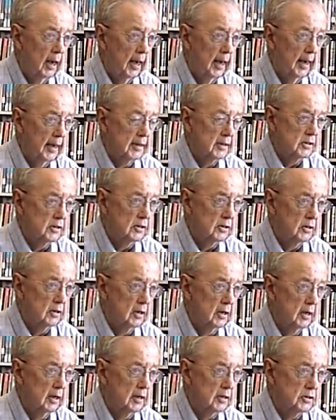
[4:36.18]
accident that
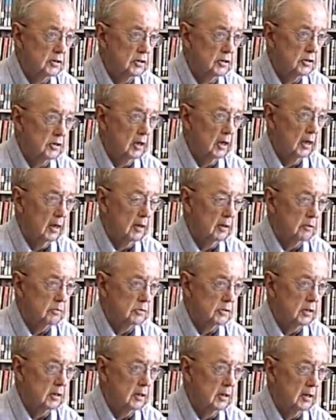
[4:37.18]
he has a child who
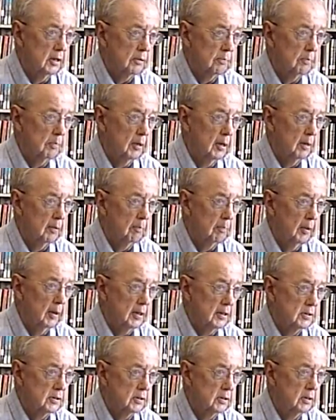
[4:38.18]
was hit by a
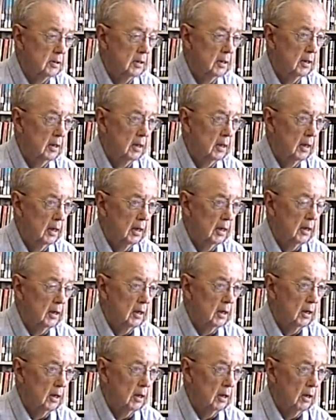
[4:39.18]
bus, and
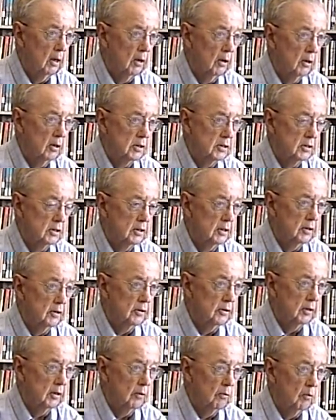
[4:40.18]
he lost the
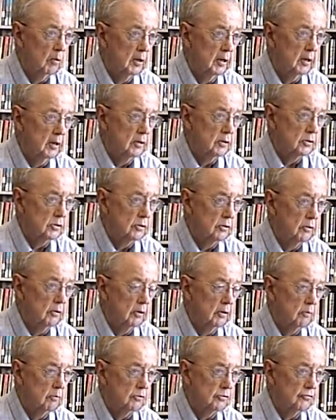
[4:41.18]
hearing in 1 year, so
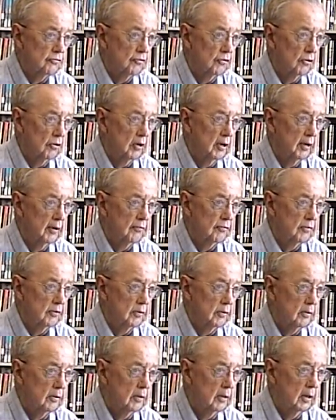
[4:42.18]
he was 4 after.
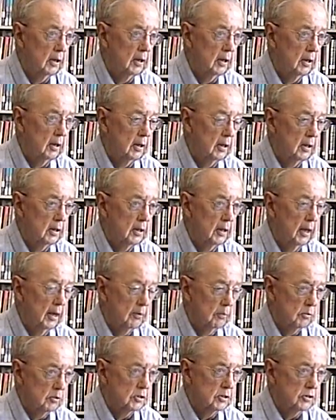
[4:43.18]

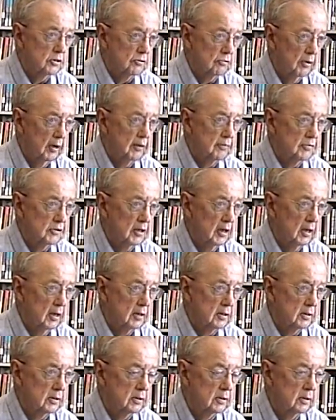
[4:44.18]
That was his draft
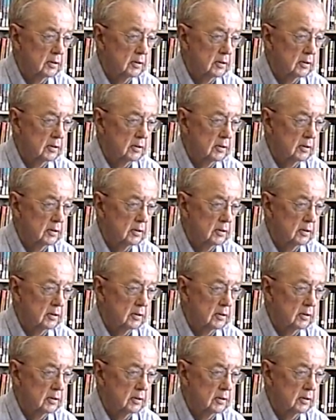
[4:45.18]
status.